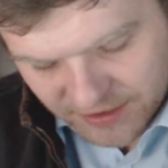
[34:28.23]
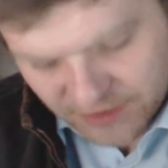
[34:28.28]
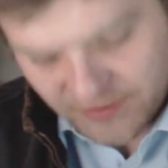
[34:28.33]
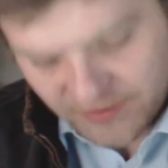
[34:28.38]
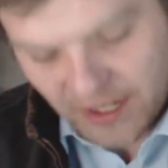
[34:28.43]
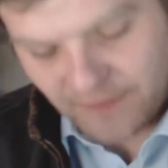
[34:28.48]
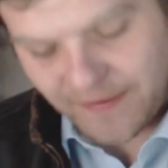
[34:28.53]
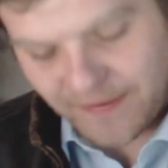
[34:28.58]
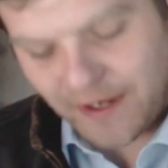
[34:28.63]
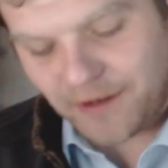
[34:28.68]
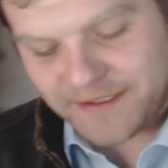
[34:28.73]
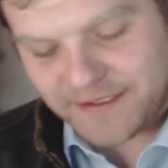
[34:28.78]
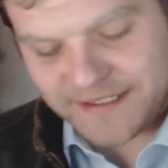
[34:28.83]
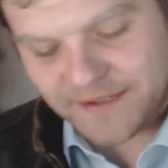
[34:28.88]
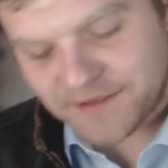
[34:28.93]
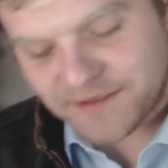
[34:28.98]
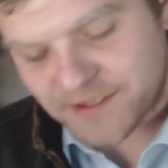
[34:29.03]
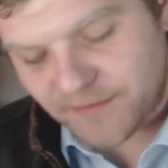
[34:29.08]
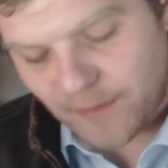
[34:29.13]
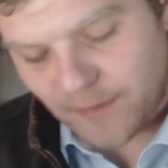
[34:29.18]
You know, the
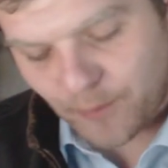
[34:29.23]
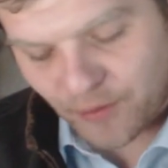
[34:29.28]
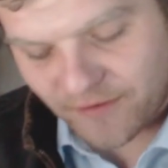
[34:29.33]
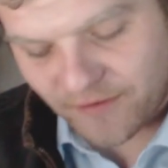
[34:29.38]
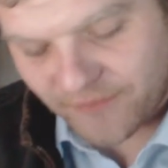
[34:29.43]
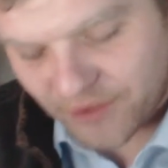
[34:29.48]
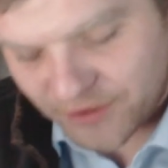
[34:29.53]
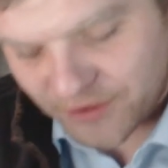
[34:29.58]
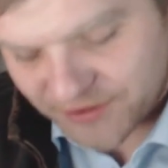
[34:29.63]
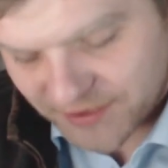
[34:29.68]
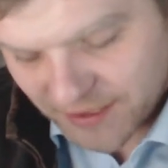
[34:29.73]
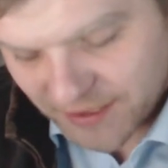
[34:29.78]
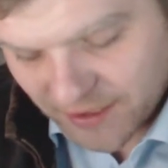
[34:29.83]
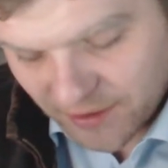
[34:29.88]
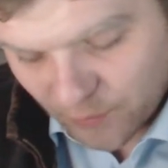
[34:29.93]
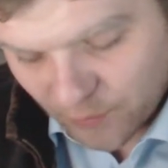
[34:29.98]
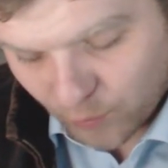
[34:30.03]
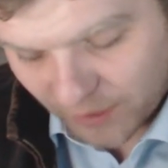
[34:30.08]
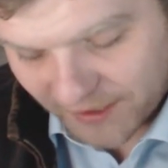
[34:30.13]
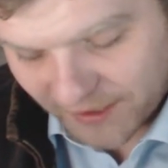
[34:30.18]
ideals of the Brotherhood
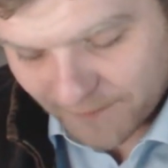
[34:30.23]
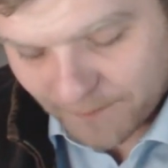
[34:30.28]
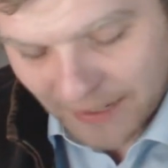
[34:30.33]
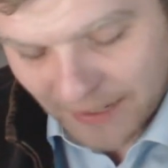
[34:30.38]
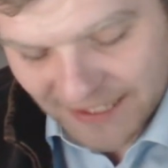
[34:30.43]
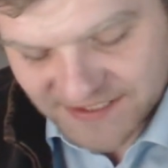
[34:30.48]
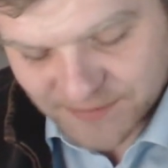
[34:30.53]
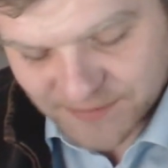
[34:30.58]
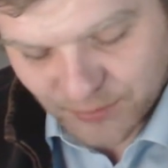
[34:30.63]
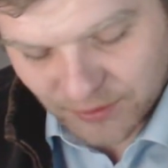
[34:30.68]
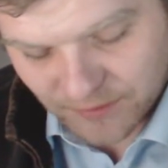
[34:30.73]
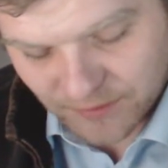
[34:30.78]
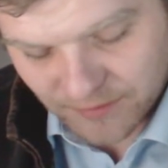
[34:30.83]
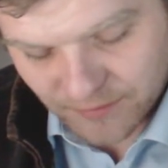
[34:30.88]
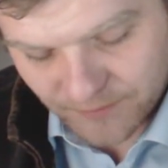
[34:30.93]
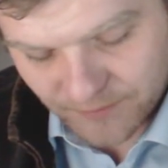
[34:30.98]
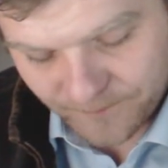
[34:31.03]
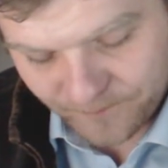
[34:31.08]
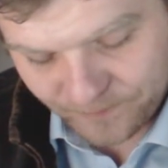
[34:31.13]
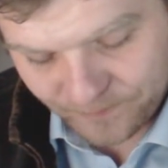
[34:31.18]
were
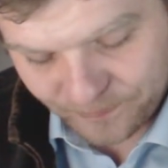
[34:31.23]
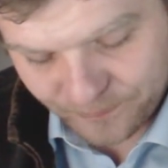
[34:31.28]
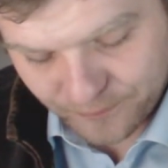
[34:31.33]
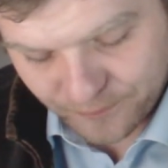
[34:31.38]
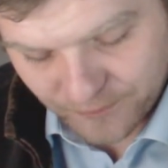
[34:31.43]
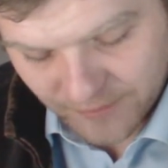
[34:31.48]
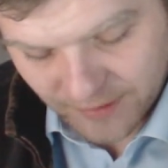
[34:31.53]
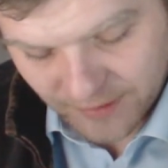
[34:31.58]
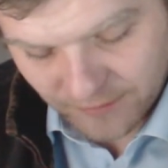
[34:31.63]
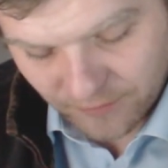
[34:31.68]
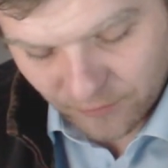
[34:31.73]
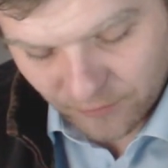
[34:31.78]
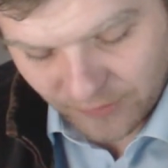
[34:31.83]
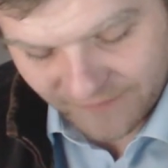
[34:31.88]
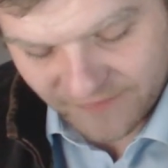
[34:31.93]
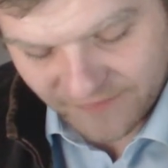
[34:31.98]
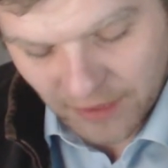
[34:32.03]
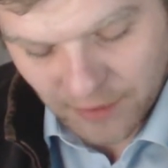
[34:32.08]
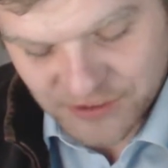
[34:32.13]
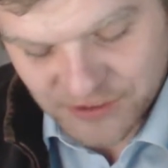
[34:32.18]
compatible
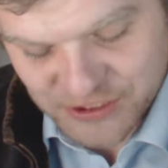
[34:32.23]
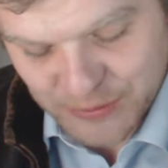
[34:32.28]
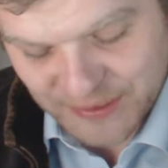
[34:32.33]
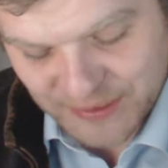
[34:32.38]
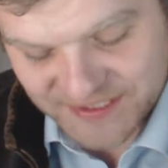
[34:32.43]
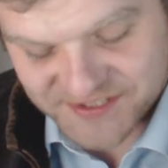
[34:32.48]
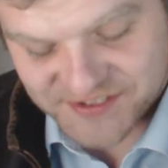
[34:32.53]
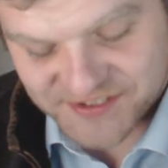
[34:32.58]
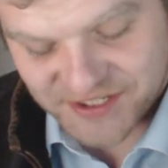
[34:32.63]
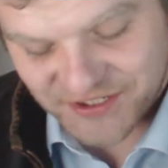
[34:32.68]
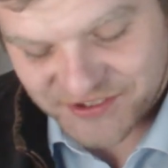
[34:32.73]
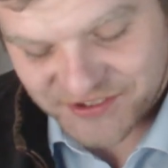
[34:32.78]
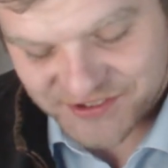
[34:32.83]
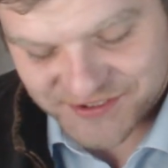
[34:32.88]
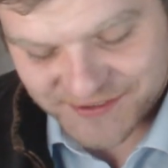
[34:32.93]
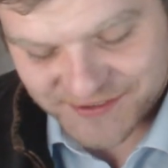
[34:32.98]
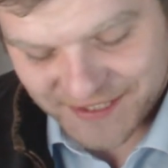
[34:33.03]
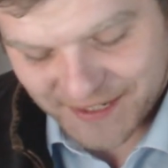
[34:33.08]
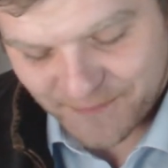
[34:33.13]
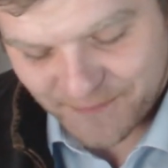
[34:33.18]
with those you
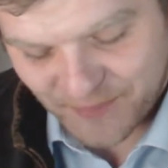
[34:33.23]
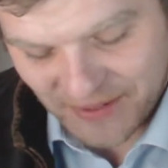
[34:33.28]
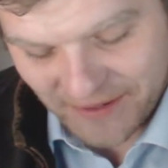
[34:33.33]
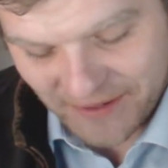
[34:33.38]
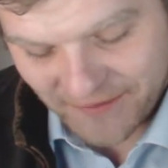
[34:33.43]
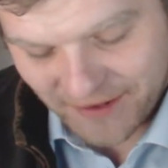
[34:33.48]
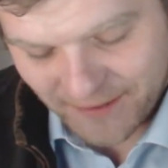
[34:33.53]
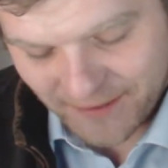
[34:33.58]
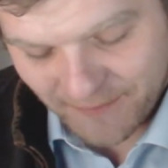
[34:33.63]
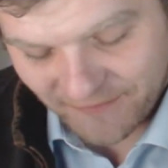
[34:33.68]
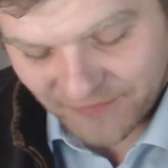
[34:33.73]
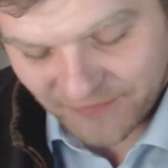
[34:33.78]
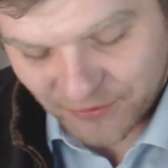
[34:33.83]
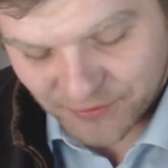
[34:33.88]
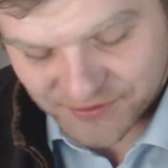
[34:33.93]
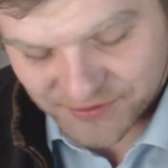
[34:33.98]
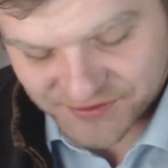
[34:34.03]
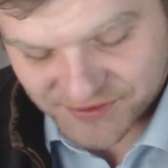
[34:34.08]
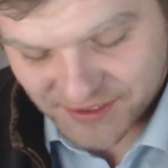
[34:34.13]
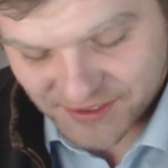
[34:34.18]
insist the Imperium of
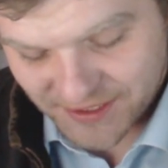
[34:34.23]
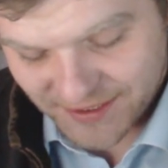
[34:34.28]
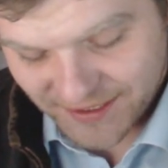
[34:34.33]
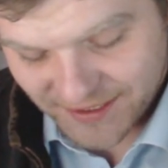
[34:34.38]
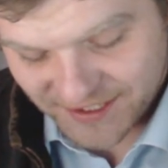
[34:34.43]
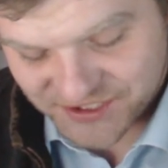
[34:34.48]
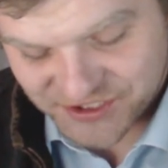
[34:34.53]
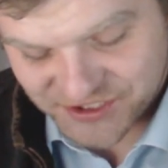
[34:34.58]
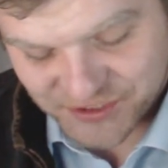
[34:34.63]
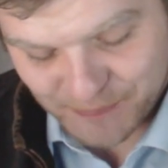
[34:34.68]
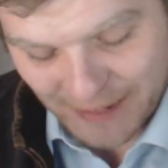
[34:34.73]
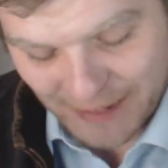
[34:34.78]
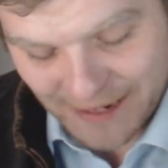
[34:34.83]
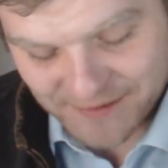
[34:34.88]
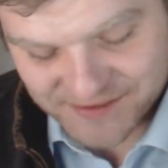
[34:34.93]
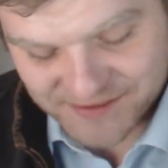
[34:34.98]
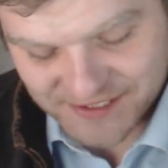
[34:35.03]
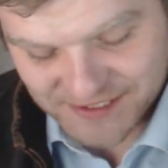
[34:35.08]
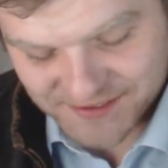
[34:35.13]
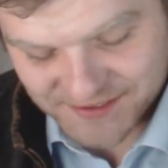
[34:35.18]
yours
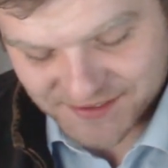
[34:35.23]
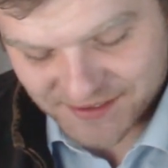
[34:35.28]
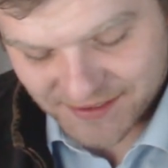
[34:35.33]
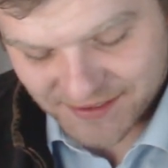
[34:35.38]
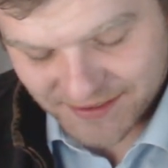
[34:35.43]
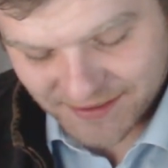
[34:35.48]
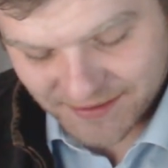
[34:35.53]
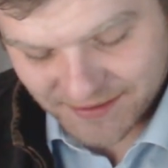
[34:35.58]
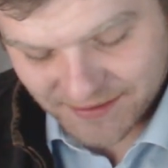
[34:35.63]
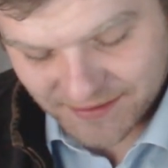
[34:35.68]
espouses.